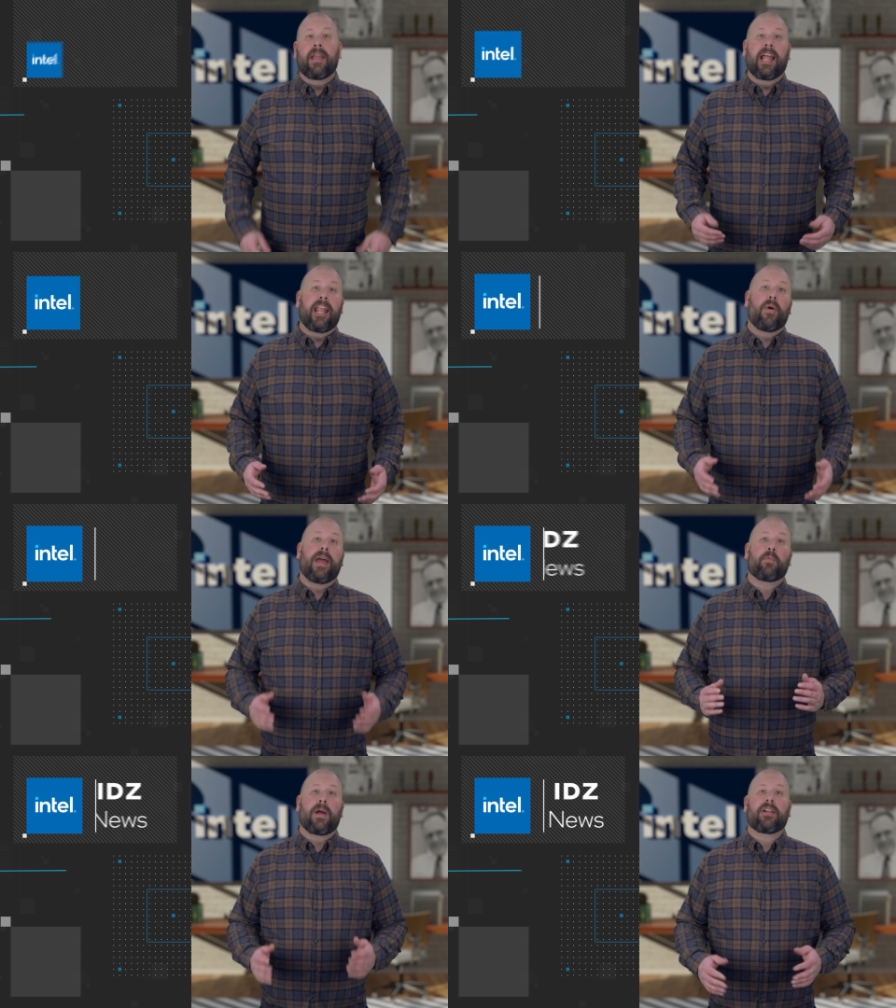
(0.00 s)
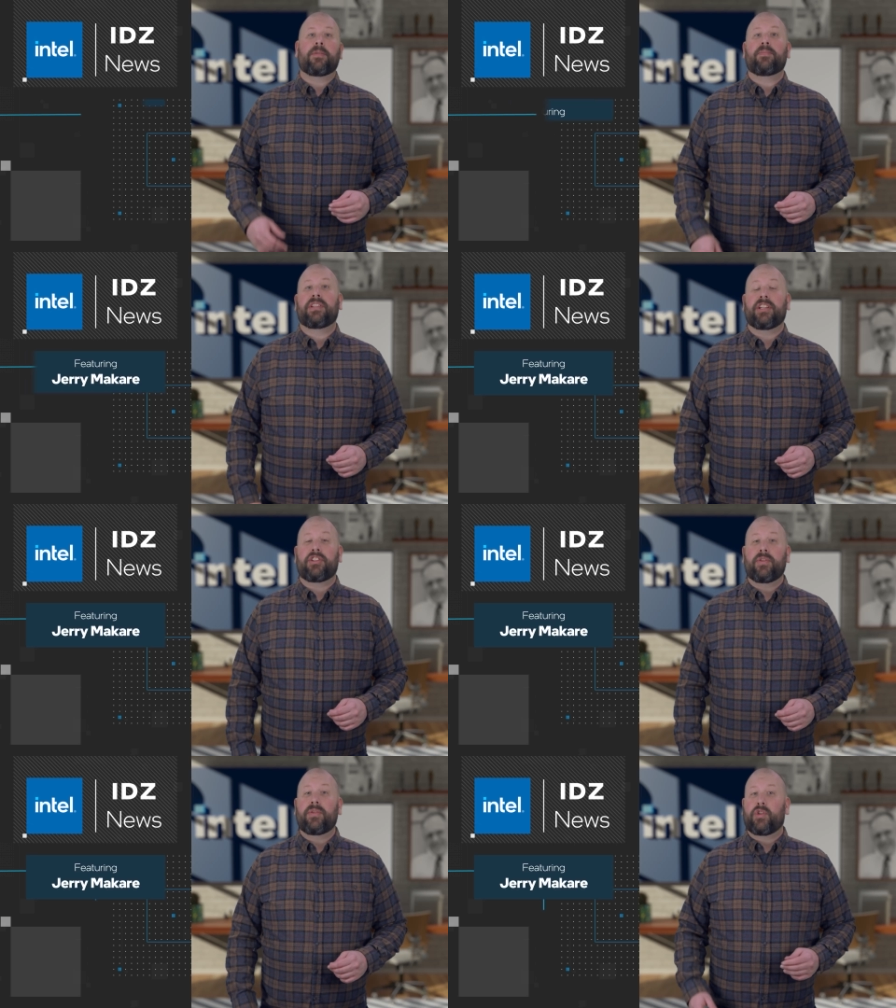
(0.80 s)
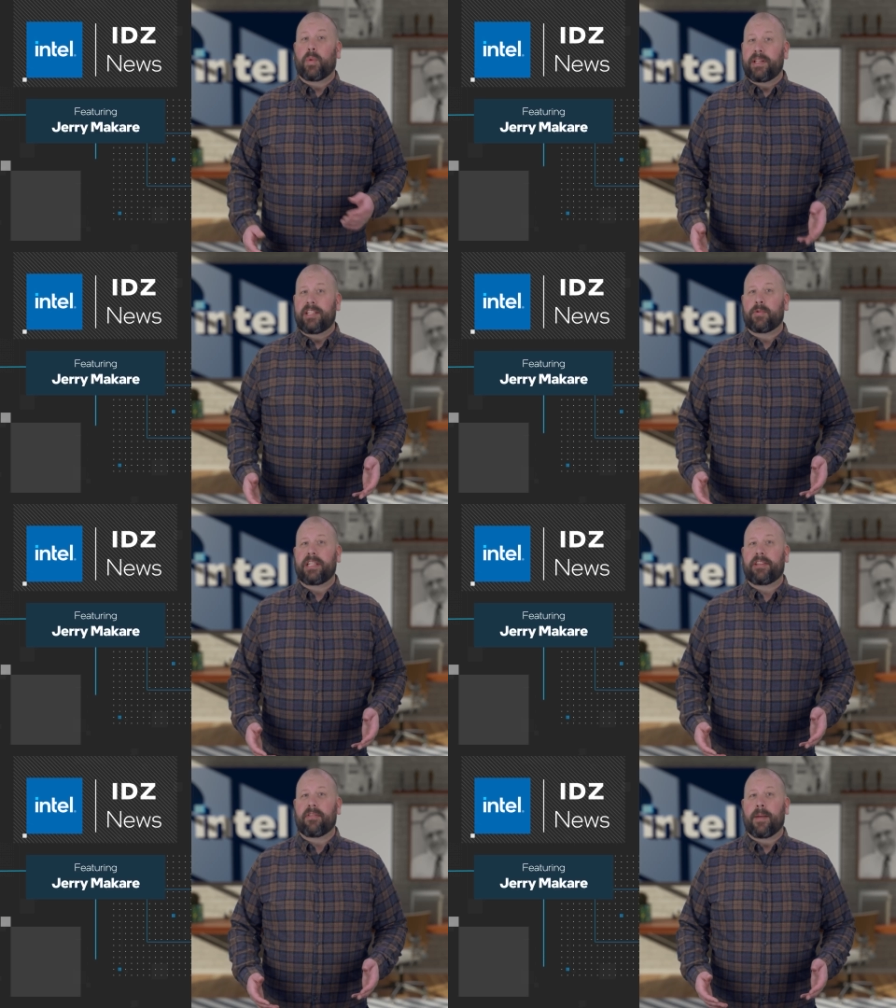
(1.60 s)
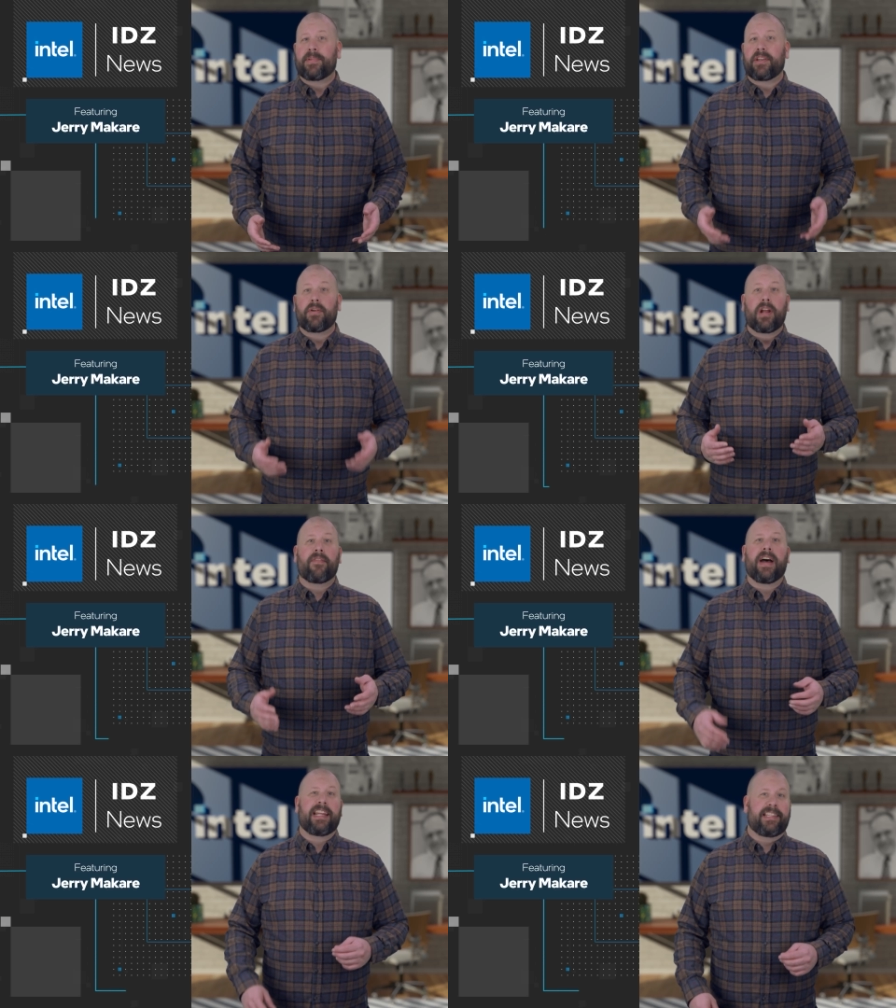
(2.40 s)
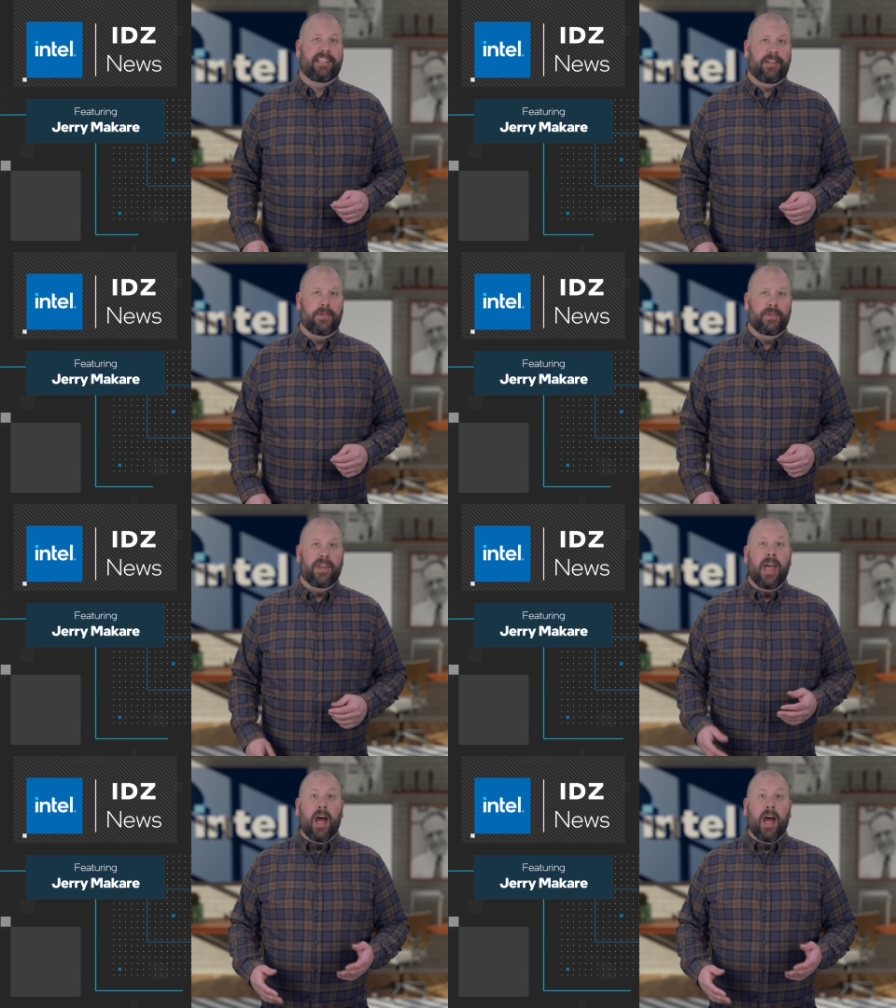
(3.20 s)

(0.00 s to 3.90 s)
Hello and welcome to the June 2023 episode of IDZ News.